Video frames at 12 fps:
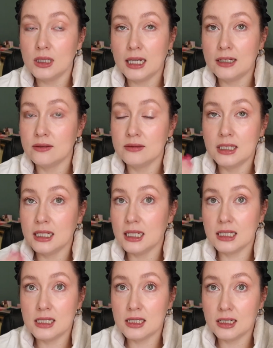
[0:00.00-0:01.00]
I don't think
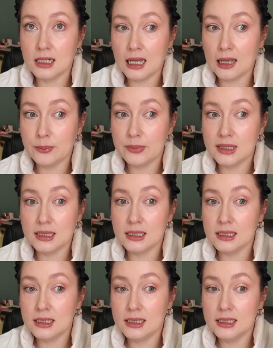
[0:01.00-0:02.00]
it's gonna
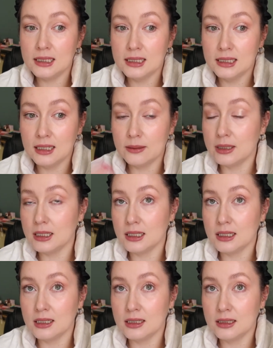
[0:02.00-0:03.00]
happen. I
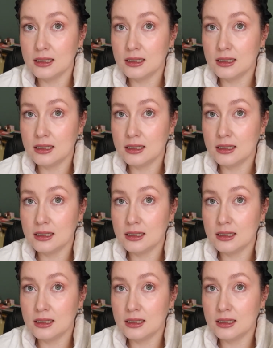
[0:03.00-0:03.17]
mean,